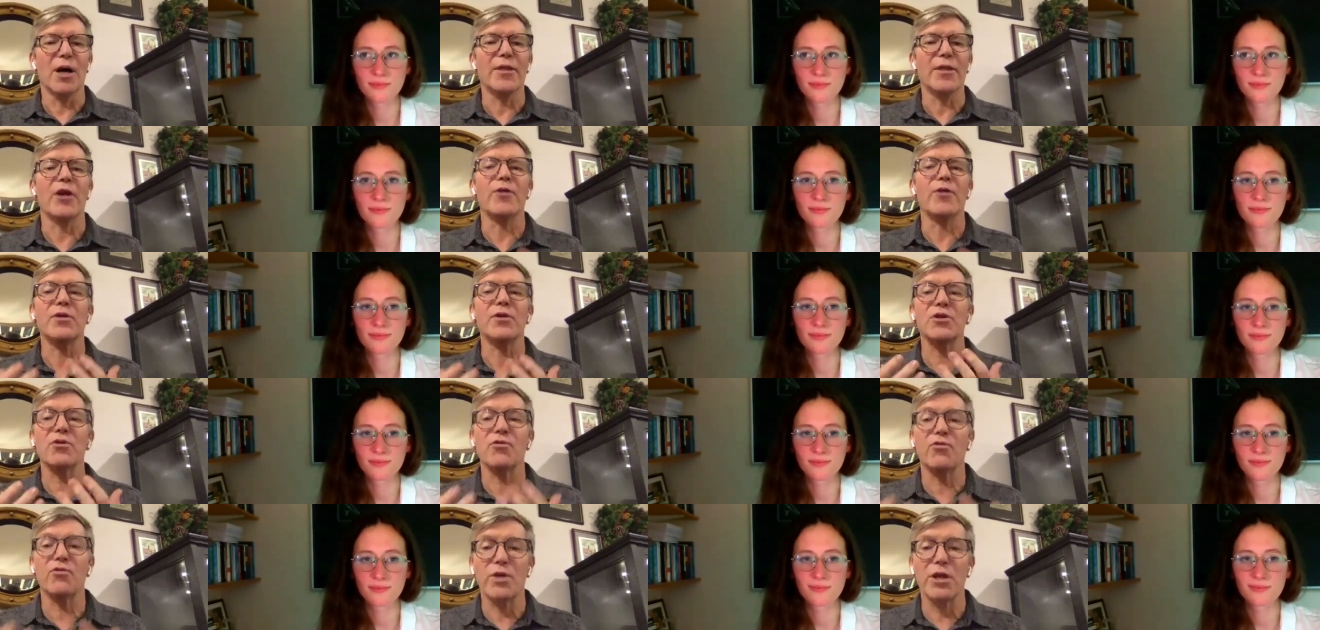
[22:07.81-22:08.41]
Speaker 1: And
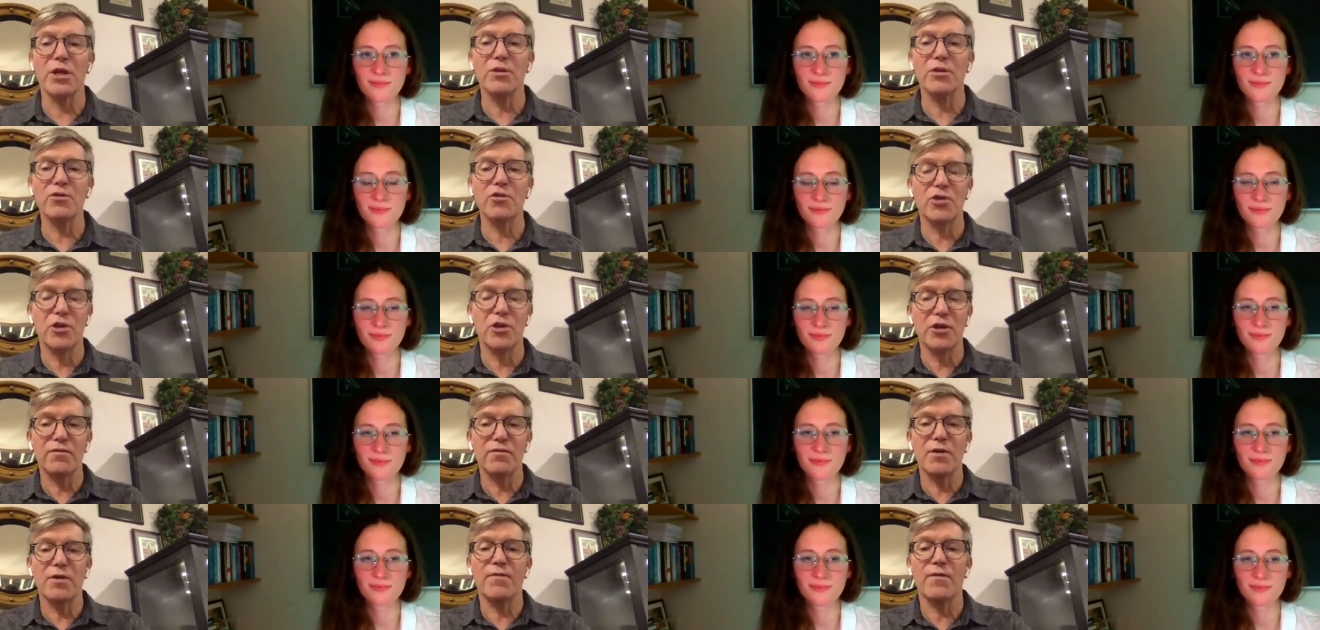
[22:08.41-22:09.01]
there is a real
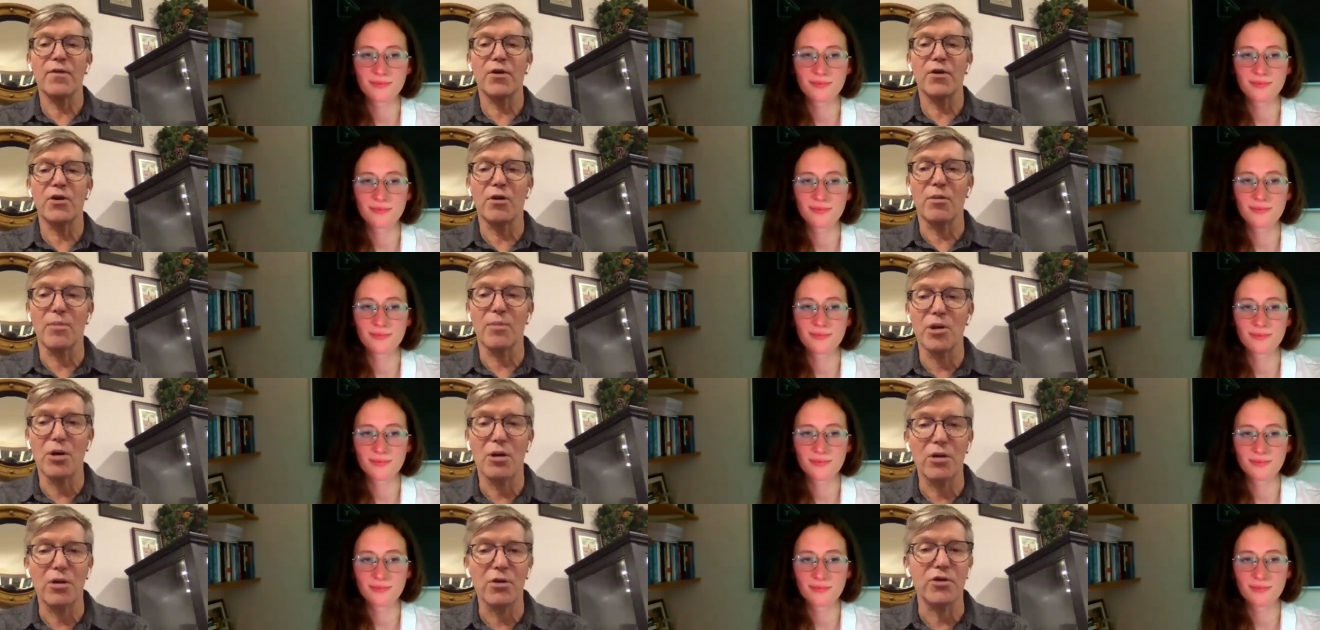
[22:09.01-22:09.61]
shift in
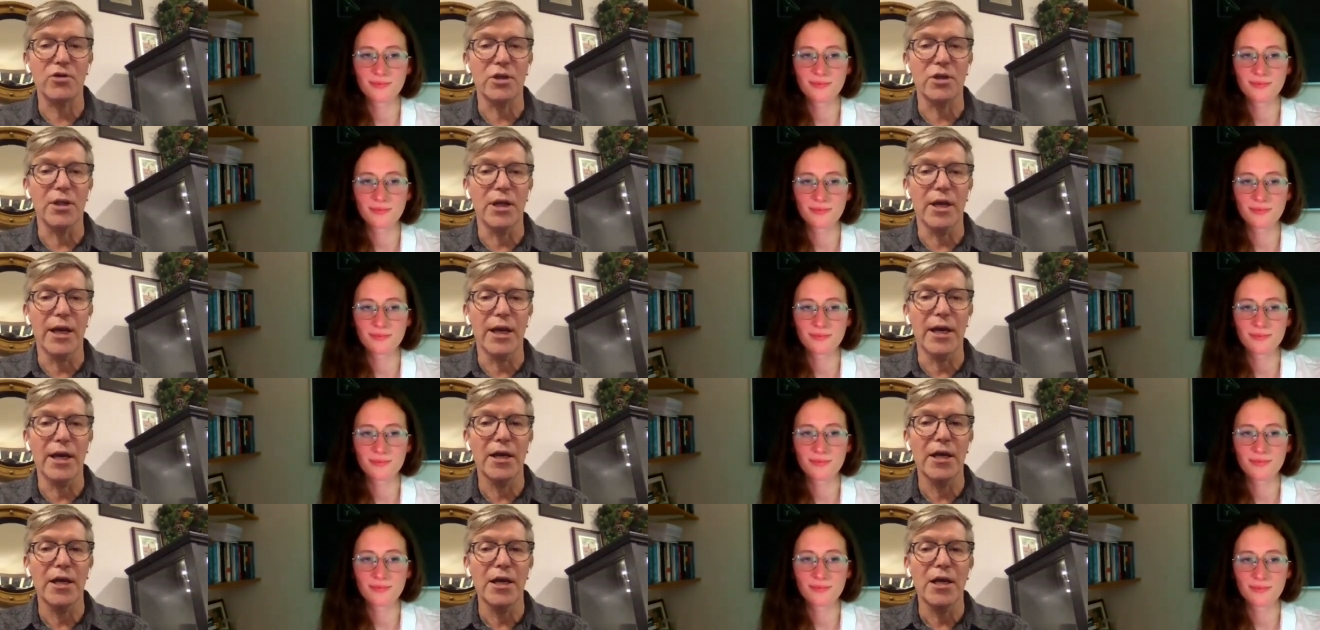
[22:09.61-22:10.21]
phenomenology
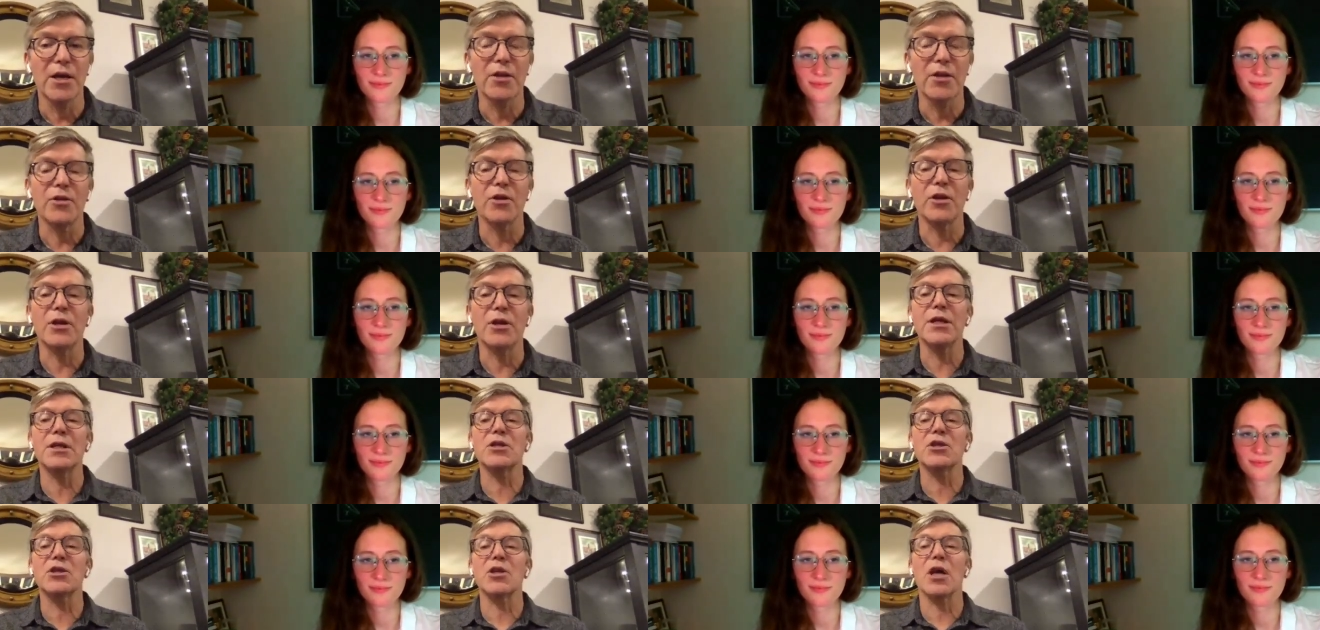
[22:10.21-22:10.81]
there
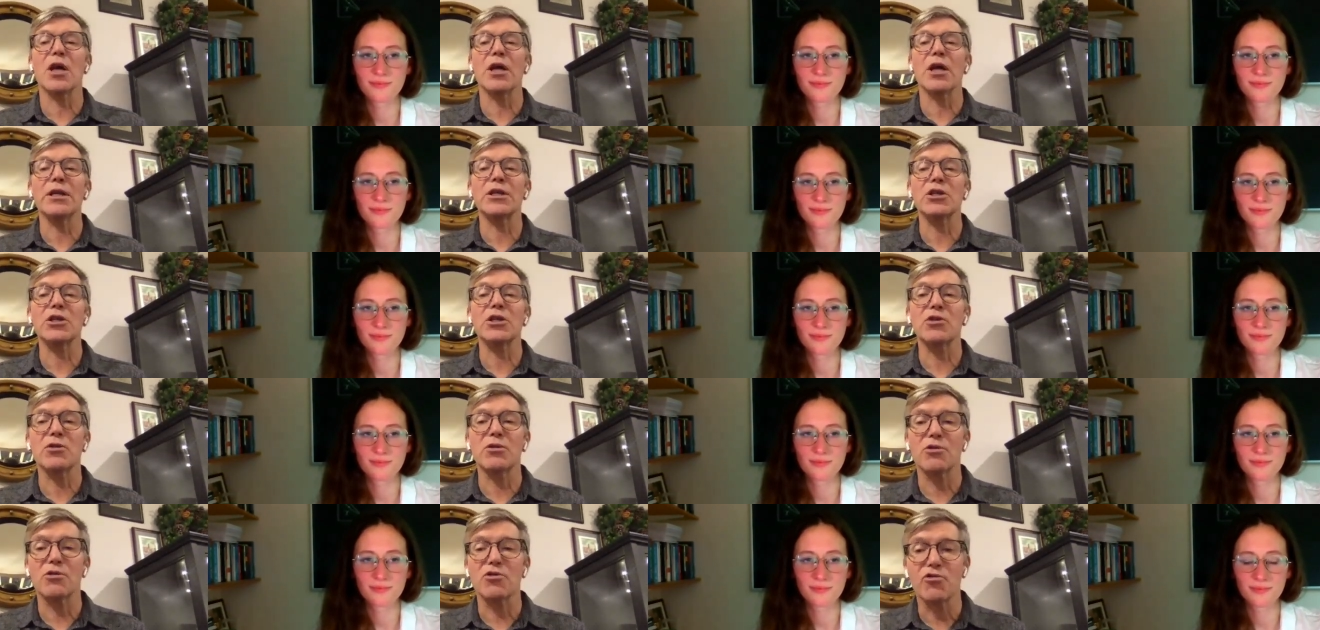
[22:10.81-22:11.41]
that is
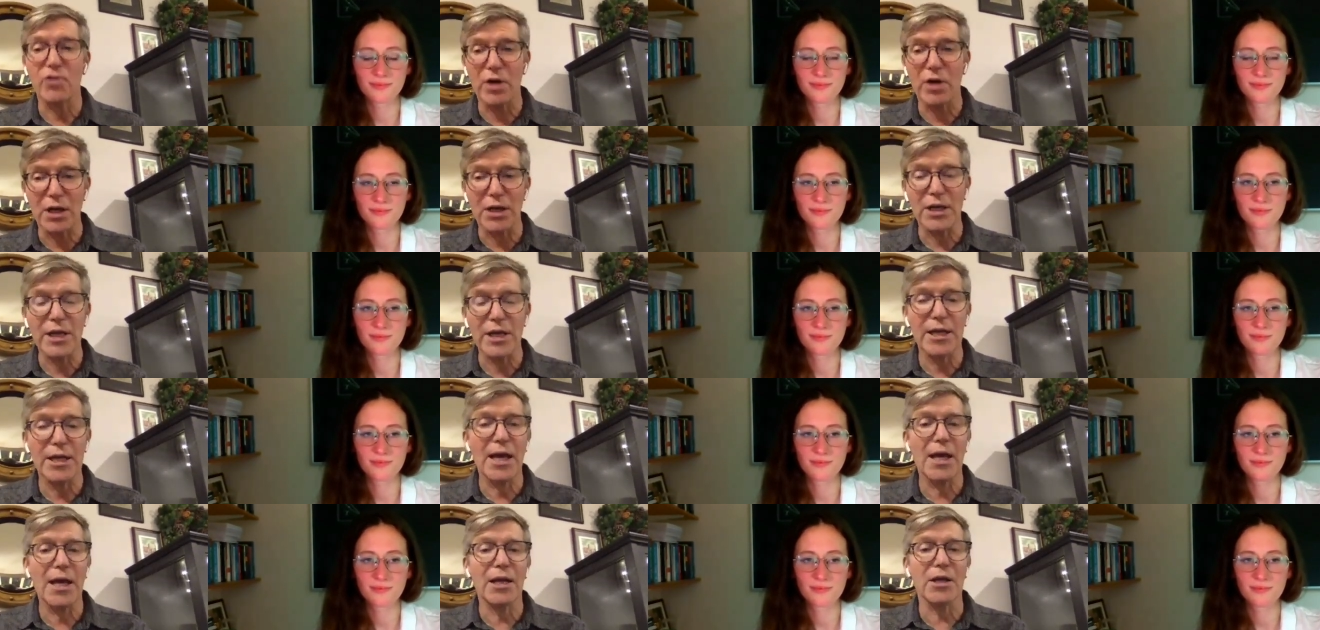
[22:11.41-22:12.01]

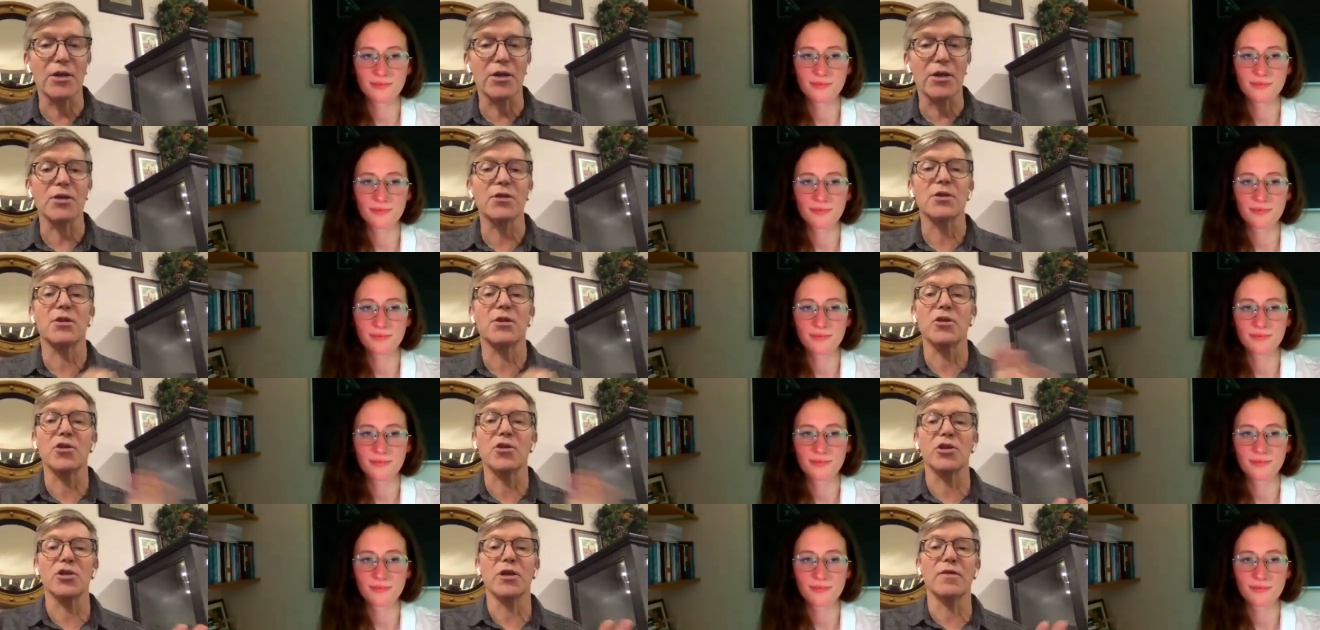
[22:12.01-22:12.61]
strictly analogous
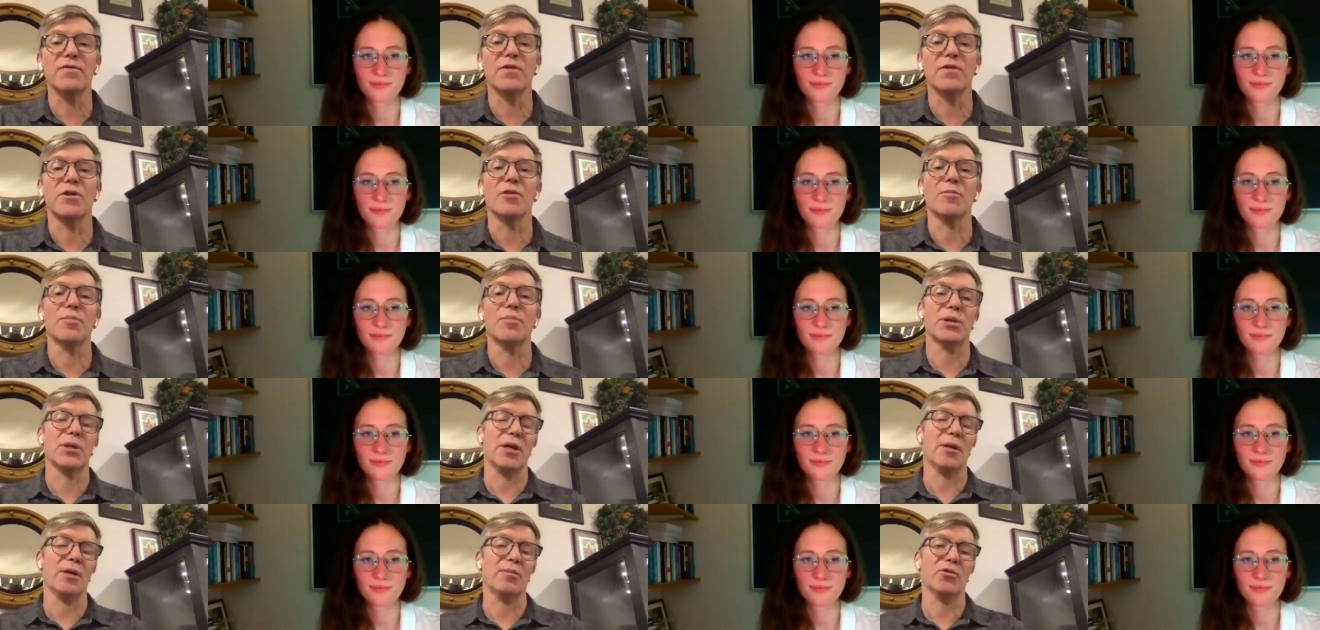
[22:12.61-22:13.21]
to the shift in the
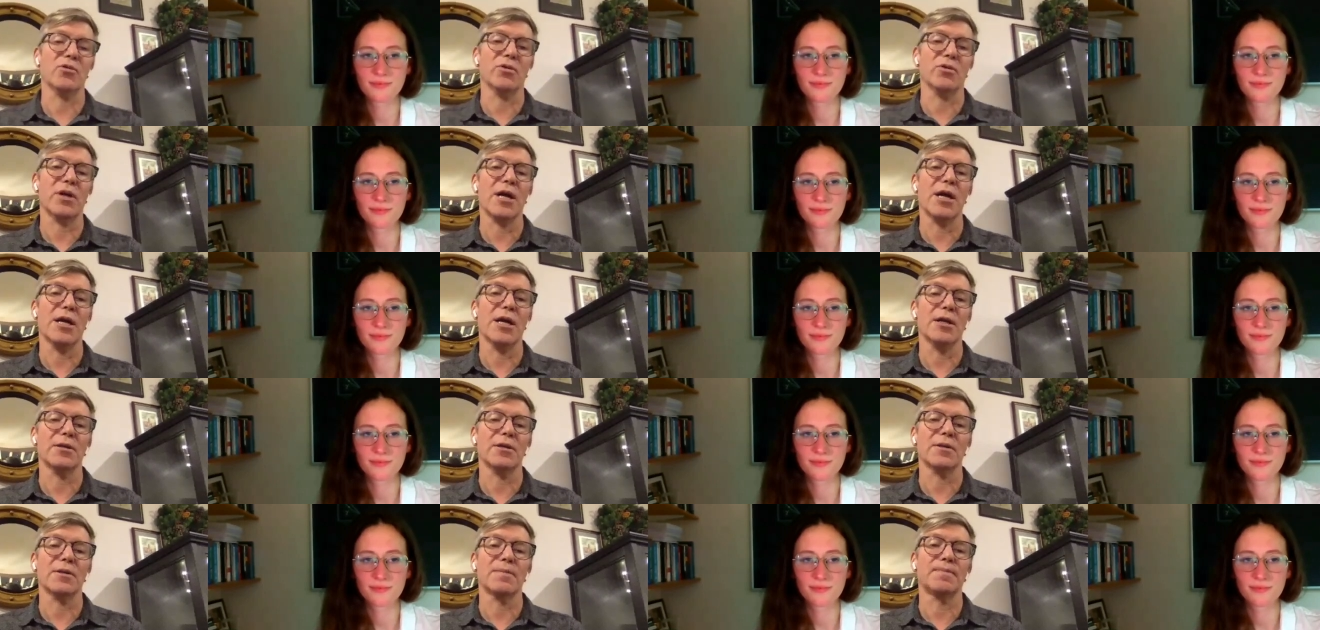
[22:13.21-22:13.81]
perceptual
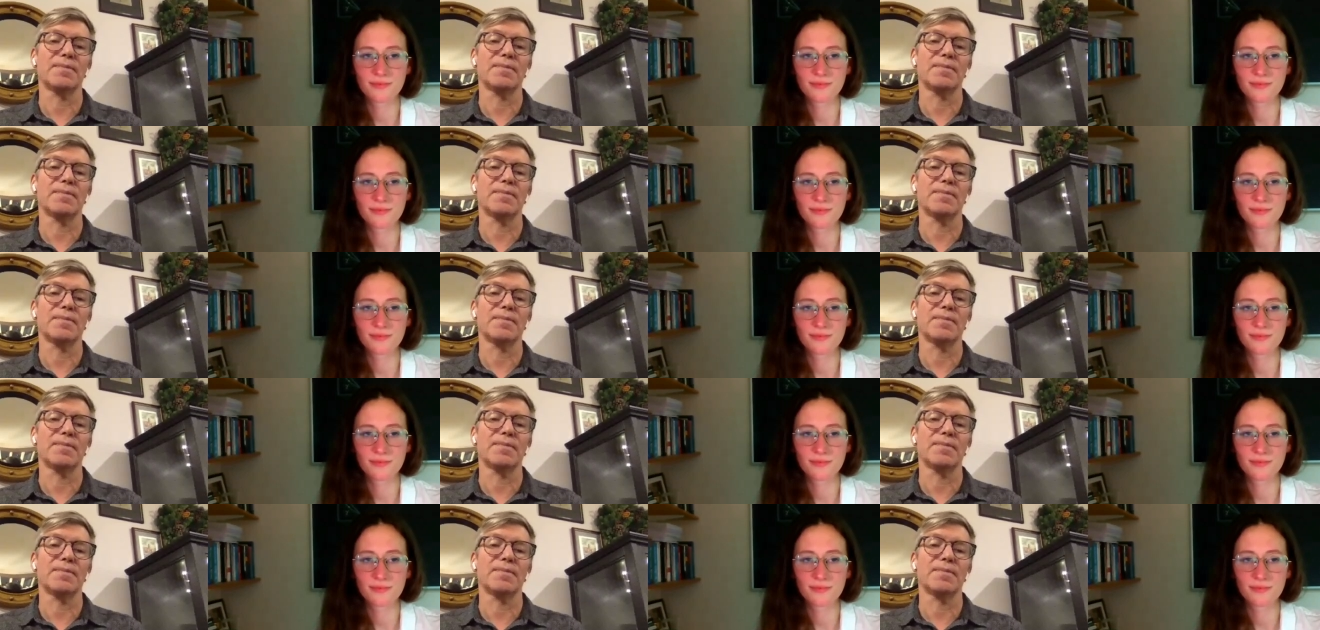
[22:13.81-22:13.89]
case.